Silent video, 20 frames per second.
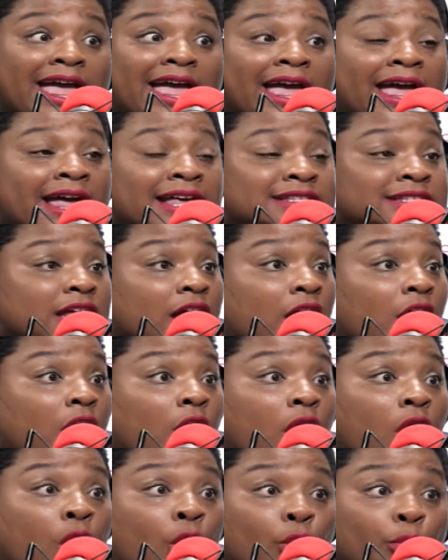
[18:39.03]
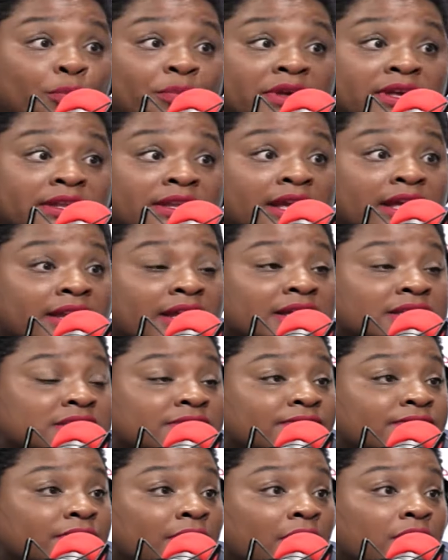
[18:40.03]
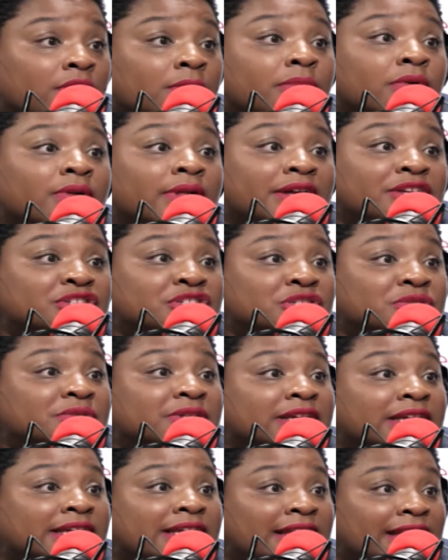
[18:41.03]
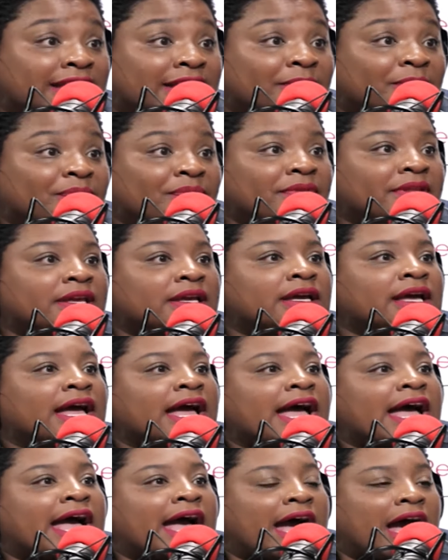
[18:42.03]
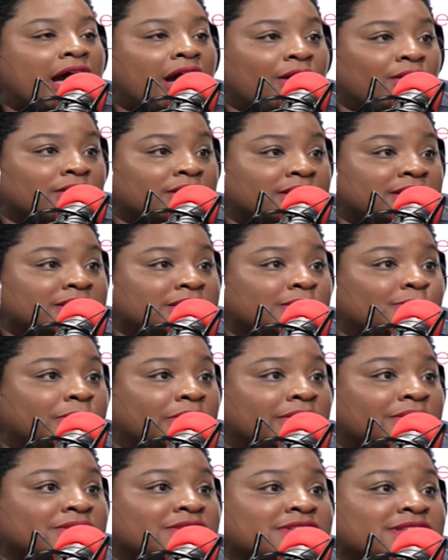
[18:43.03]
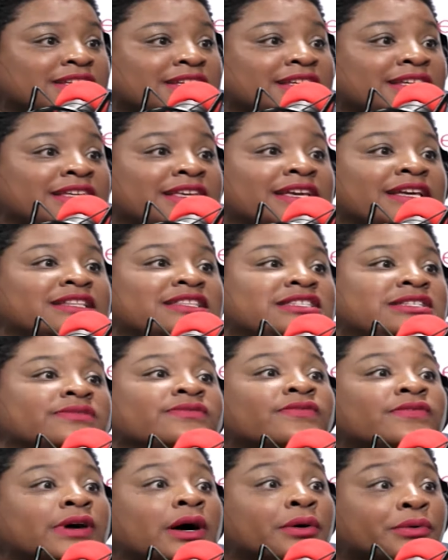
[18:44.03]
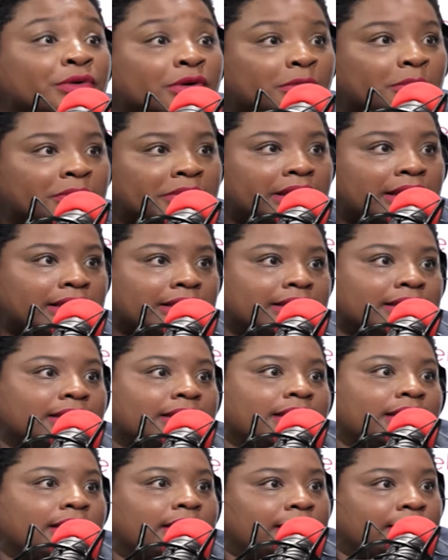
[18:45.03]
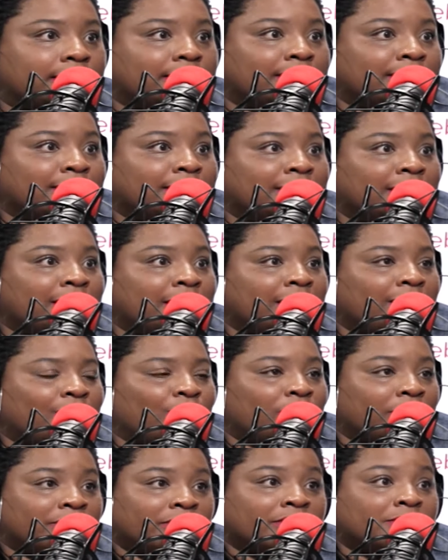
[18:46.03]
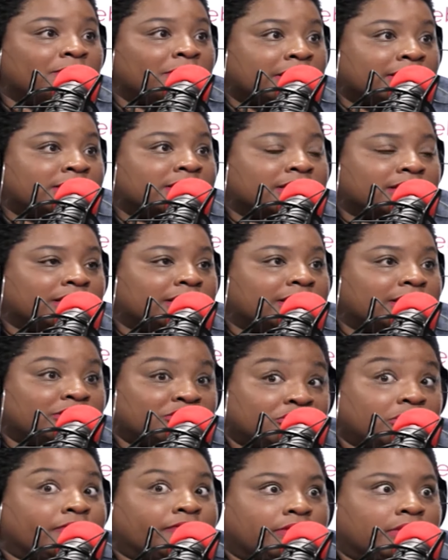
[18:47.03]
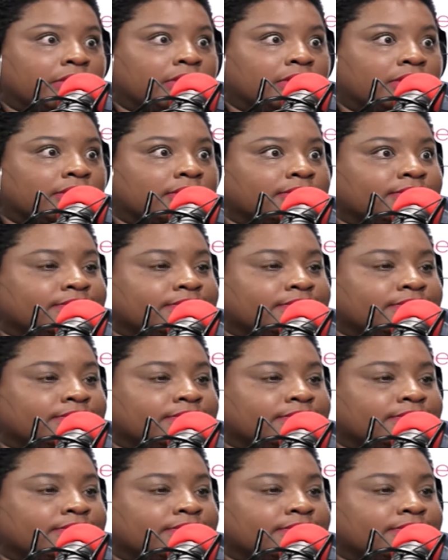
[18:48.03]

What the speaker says: as open and as vulnerable as you can get. How does a person get to vulnerability when they're mentally shifting?